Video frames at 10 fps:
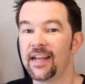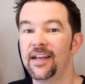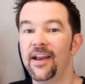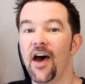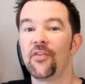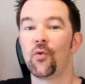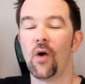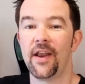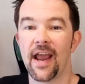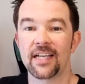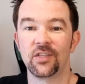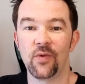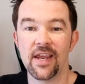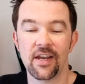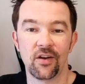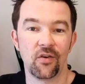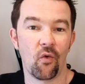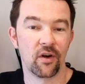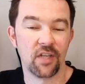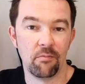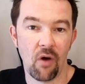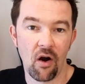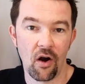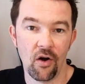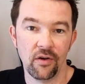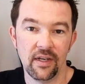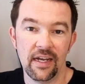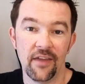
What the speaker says: another one next week or tomorrow,